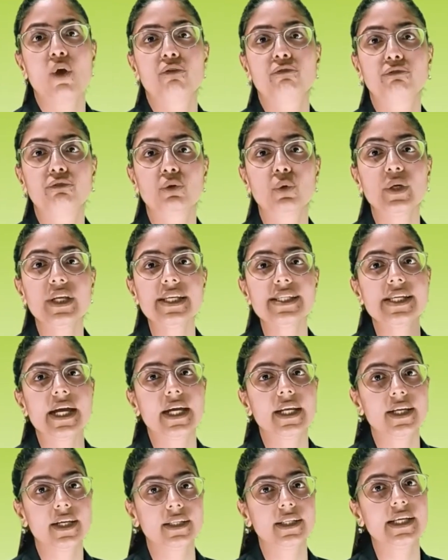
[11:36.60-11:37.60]
Wool is
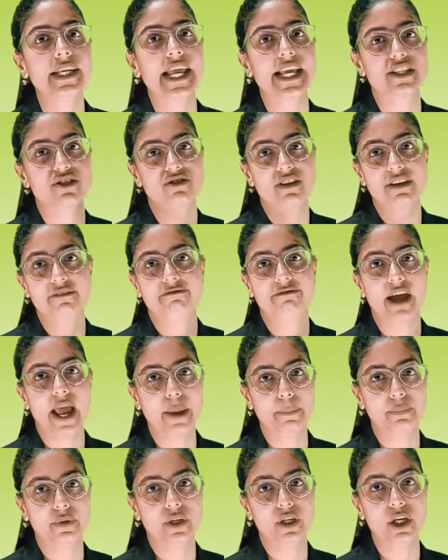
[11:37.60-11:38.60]
another natural
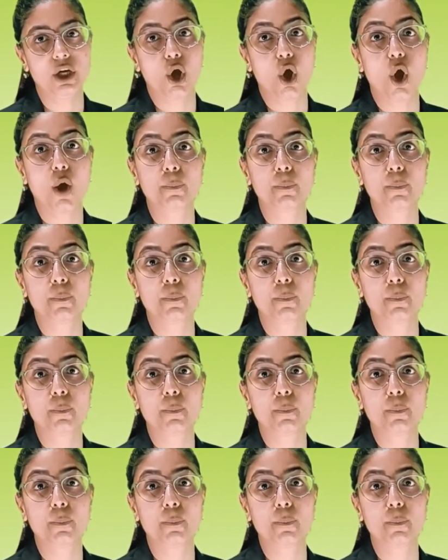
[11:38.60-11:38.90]
fiber